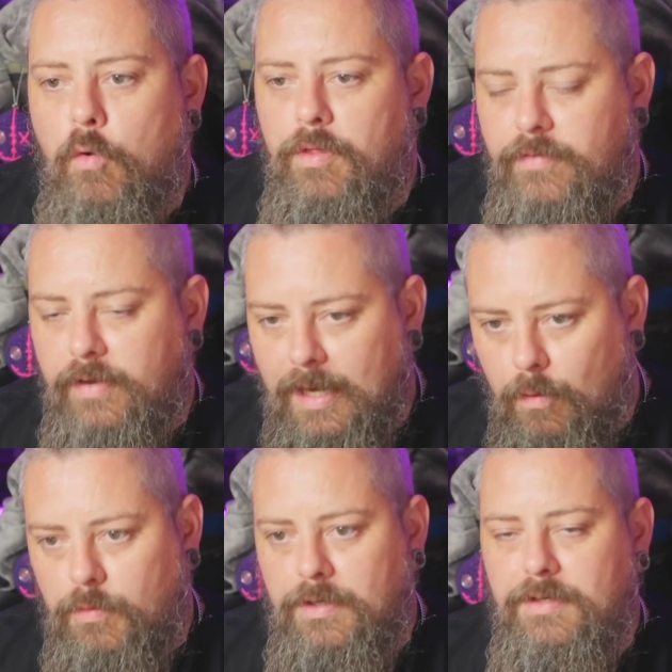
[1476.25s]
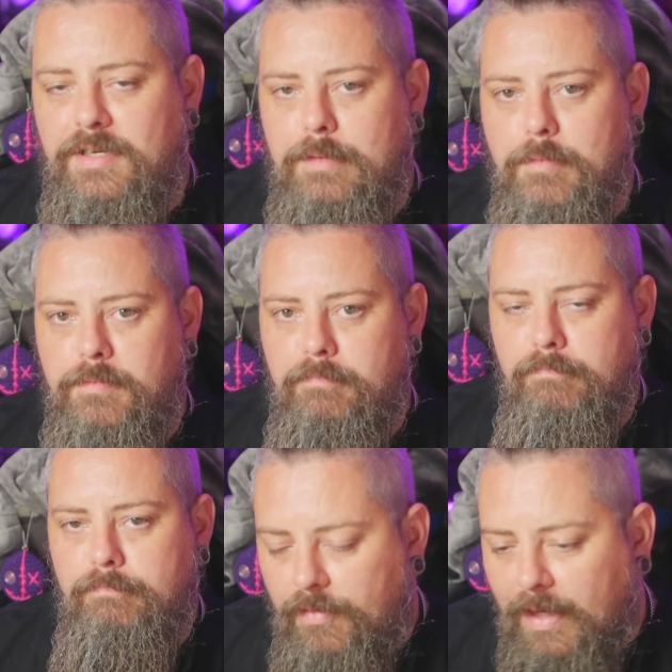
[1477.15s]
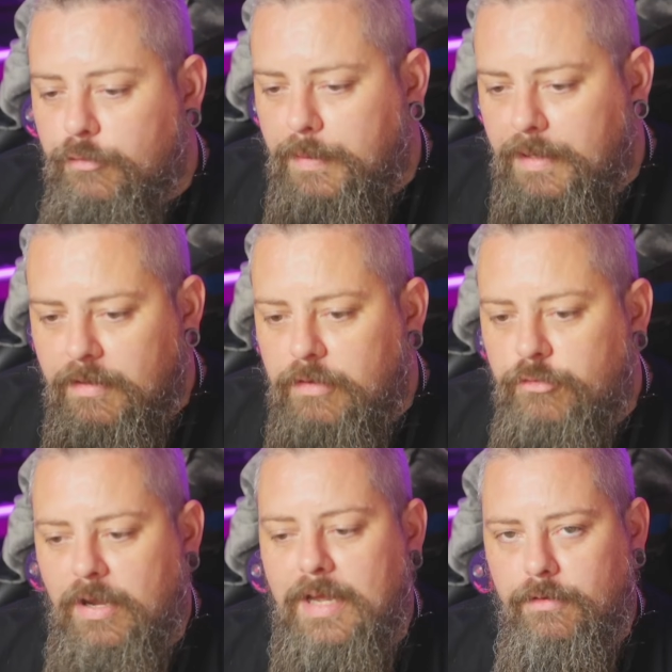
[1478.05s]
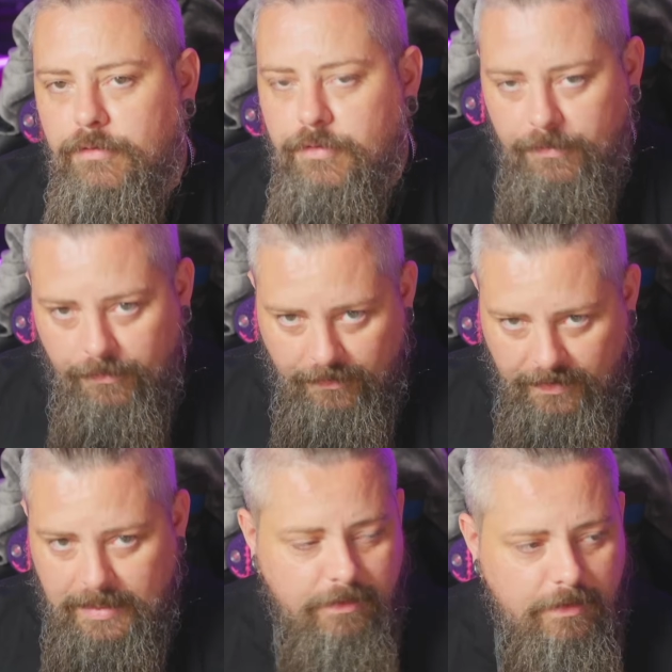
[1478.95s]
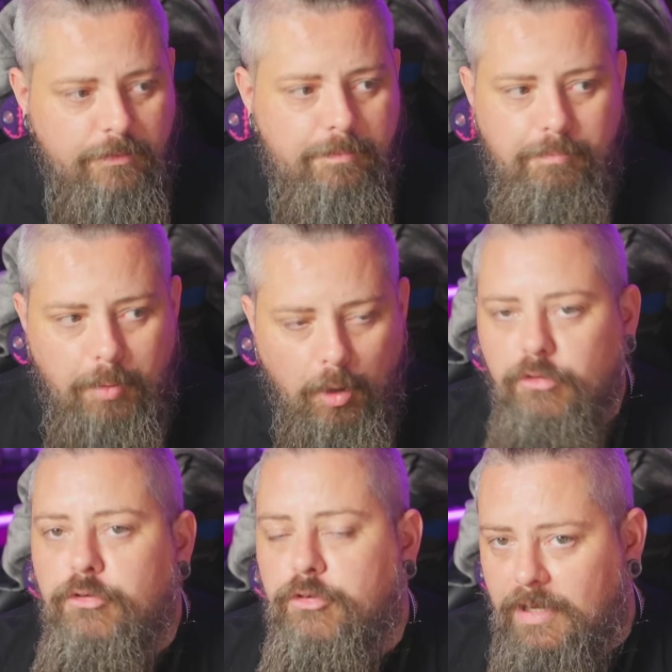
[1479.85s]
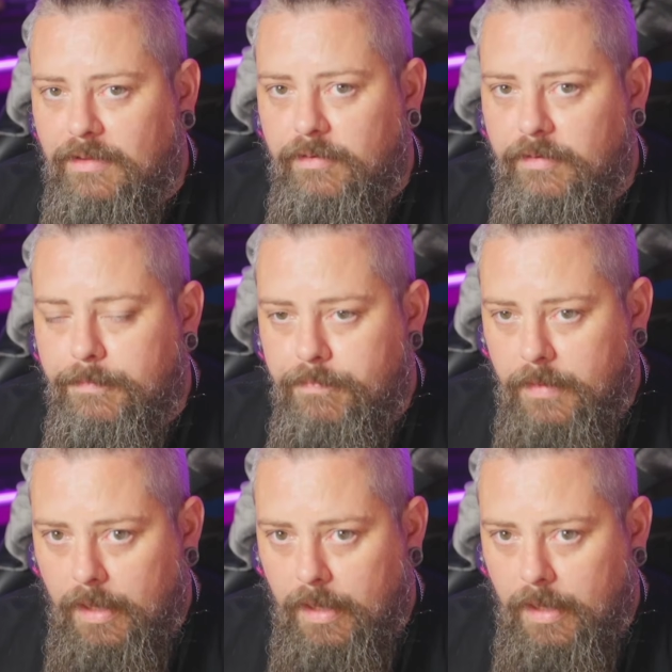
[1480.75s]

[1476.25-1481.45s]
Or they've encountered a demon. And that's where these channels that are faking this bullshit